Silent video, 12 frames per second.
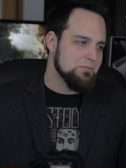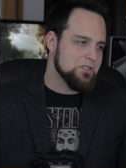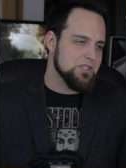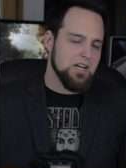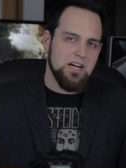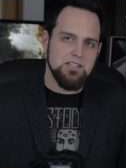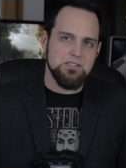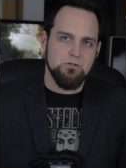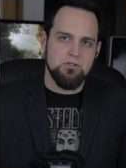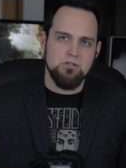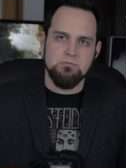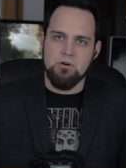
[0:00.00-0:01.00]
Bunch of guys
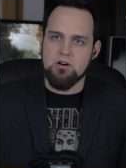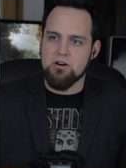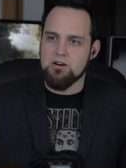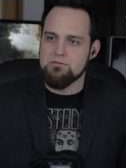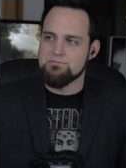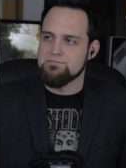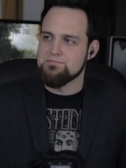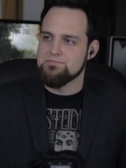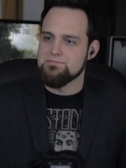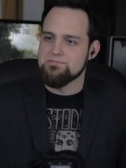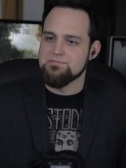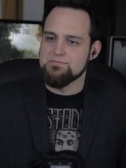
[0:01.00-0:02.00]
going to a bar
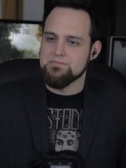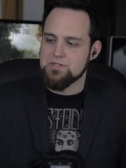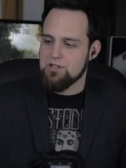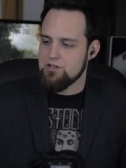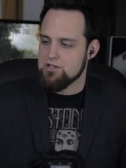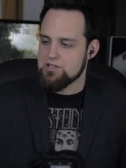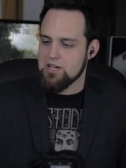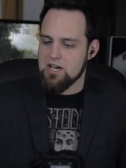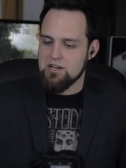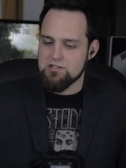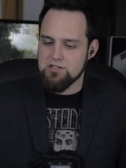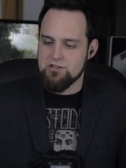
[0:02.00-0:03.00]
and then just check
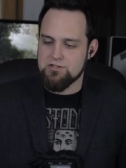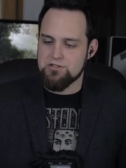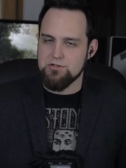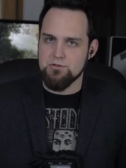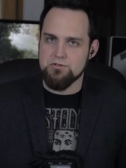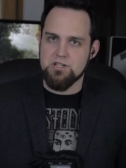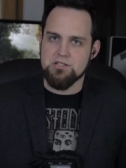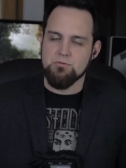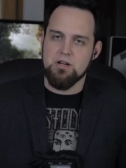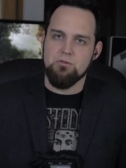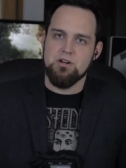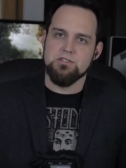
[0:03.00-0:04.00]
out each other's shoes. That's the
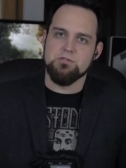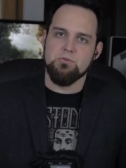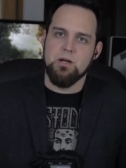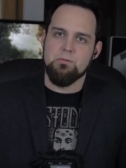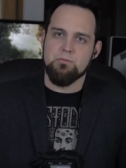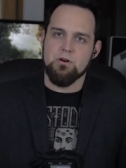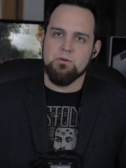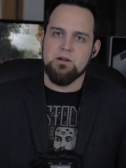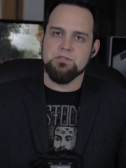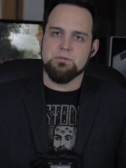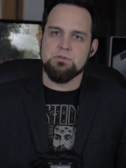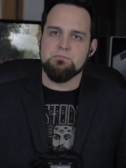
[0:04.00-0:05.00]
way it was in Williamsburg when
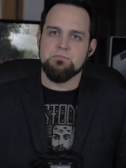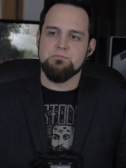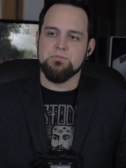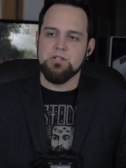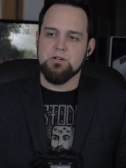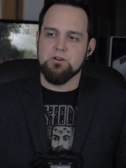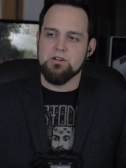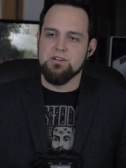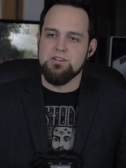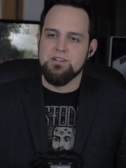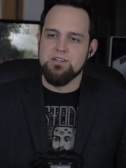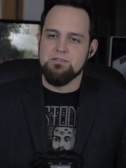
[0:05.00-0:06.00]
I was up in New York.
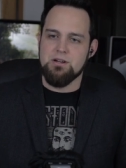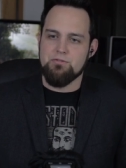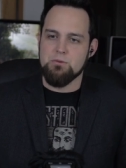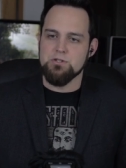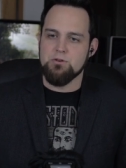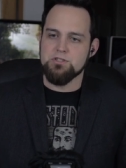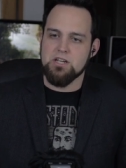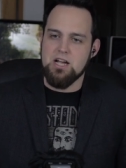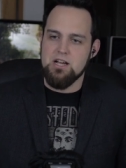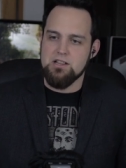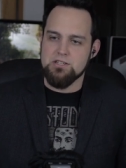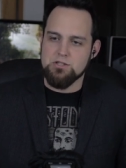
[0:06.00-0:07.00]
My friend was always like,
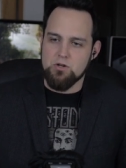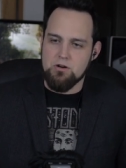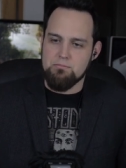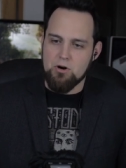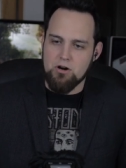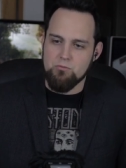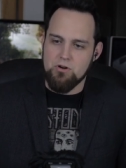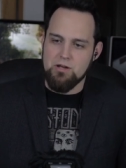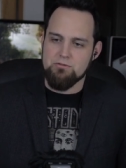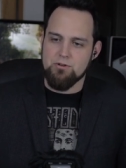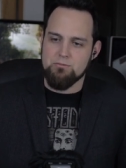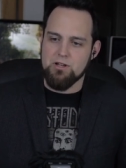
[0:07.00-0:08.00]
let's go to a bar in
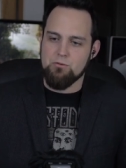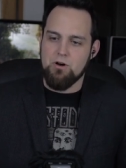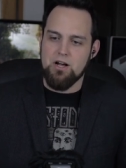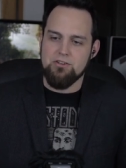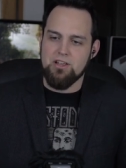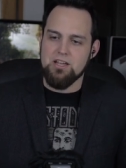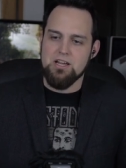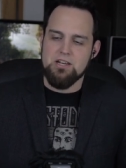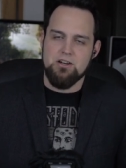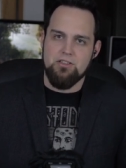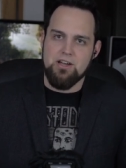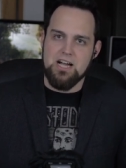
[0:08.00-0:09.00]
Williamsburg. I'm like, why? He's like,
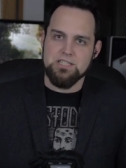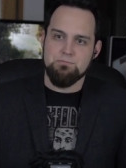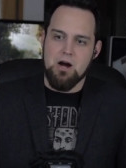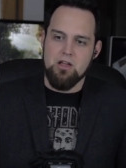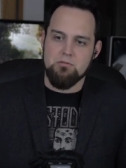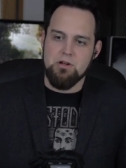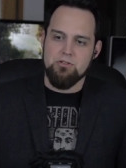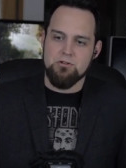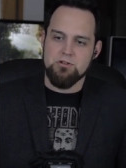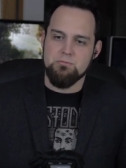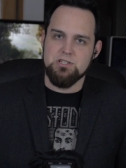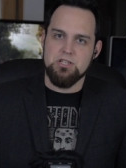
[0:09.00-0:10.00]
none of the guys bother me.
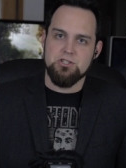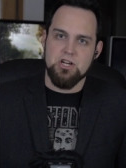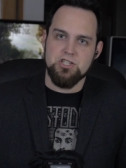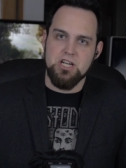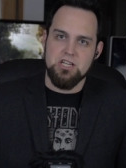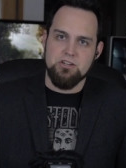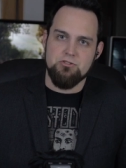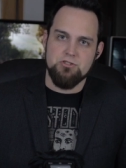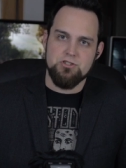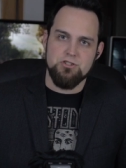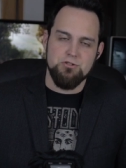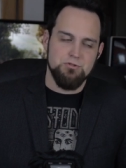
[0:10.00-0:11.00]
They're too busy judging each
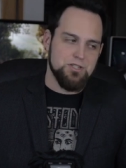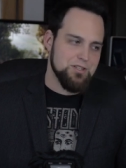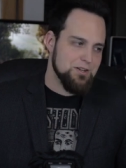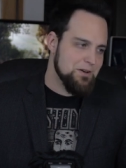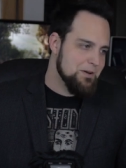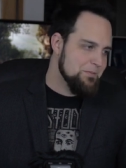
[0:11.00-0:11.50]
other's shoes.